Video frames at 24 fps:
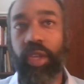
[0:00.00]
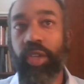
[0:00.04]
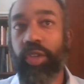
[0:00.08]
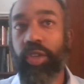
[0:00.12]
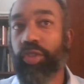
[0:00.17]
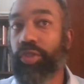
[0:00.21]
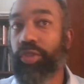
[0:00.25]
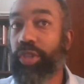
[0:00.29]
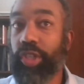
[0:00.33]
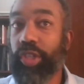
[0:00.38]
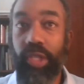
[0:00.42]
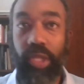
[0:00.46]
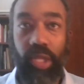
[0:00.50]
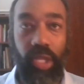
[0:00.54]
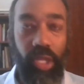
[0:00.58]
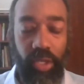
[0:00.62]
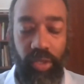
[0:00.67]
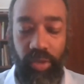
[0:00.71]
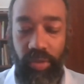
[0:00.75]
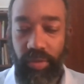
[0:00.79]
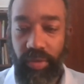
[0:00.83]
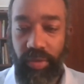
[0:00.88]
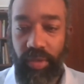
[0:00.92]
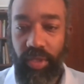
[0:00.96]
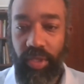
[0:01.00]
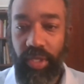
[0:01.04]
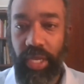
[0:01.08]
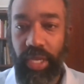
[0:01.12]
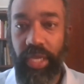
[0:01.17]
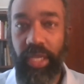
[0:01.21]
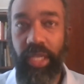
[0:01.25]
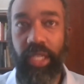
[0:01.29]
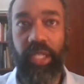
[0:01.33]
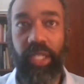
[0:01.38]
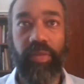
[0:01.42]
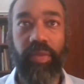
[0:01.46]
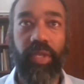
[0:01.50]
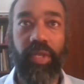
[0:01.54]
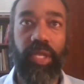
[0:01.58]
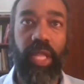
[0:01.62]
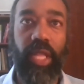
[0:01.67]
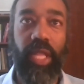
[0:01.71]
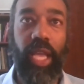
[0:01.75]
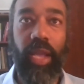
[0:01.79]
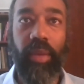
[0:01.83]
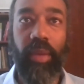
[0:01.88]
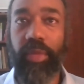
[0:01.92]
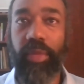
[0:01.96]
traditional understandings of
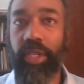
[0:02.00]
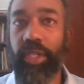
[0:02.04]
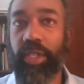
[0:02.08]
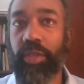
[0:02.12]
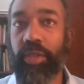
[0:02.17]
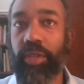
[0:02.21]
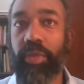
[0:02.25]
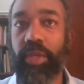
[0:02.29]
Islam need to